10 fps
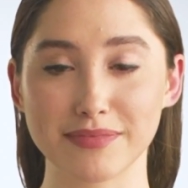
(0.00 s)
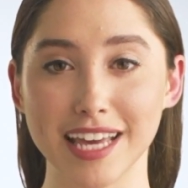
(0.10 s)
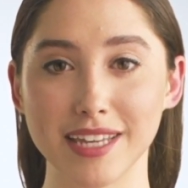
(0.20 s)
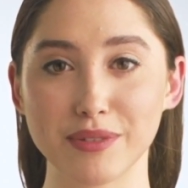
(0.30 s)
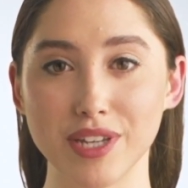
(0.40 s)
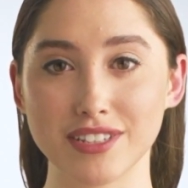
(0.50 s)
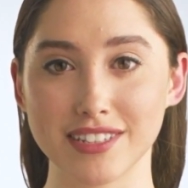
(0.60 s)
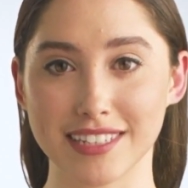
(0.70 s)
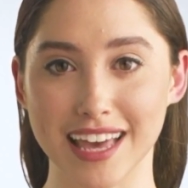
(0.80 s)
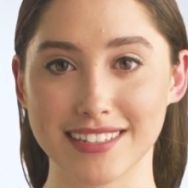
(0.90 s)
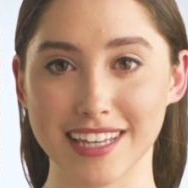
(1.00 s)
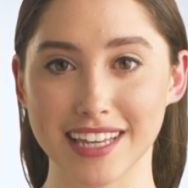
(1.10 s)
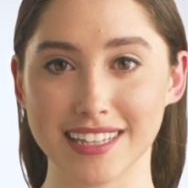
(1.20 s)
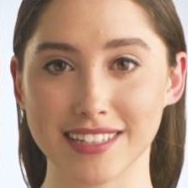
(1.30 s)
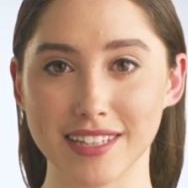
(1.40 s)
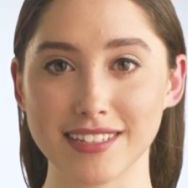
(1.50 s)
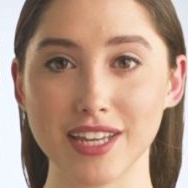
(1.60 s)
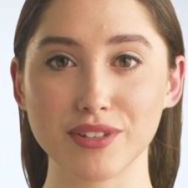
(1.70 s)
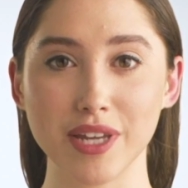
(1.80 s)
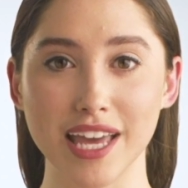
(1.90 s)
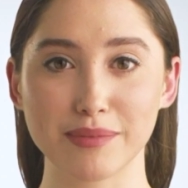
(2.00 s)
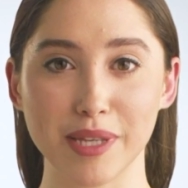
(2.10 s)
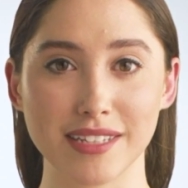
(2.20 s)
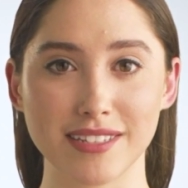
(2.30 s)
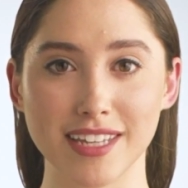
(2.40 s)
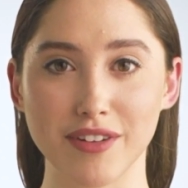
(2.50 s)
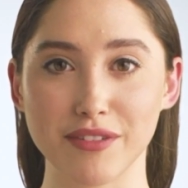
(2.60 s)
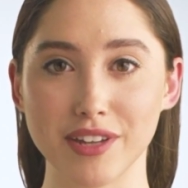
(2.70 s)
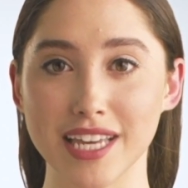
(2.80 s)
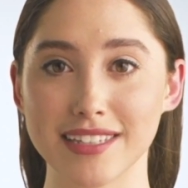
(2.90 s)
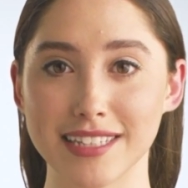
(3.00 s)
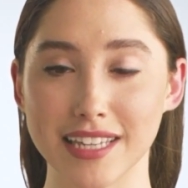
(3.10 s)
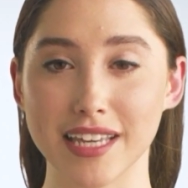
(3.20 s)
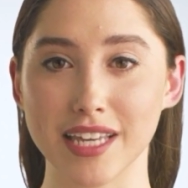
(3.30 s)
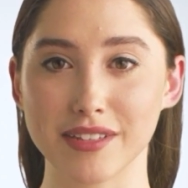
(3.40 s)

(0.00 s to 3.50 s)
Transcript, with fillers: Integration testing is an essential aspect of software testing